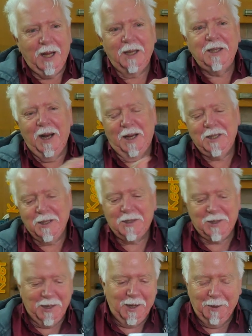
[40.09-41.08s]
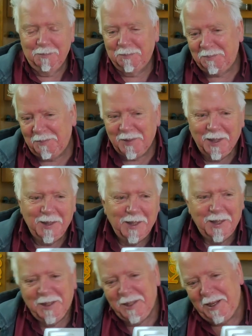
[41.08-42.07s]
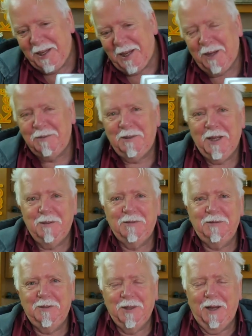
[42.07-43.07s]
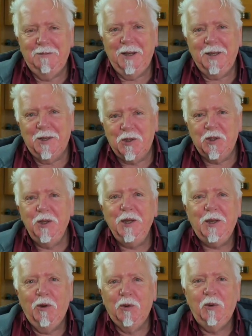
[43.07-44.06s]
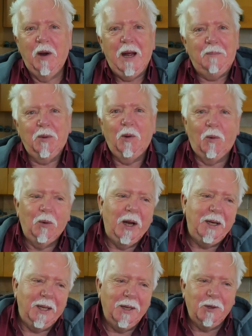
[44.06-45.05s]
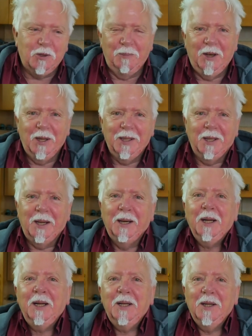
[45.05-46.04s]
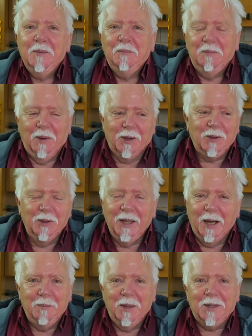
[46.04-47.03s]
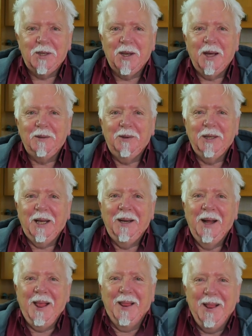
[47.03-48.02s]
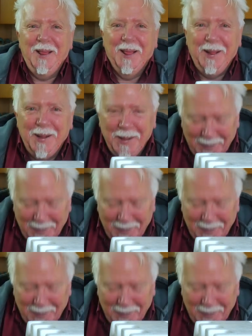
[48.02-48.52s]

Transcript: I, I did, um, yeah, I've, I've, I've had a sneak unwrap already because I'm like that, but I couldn't get it back together again.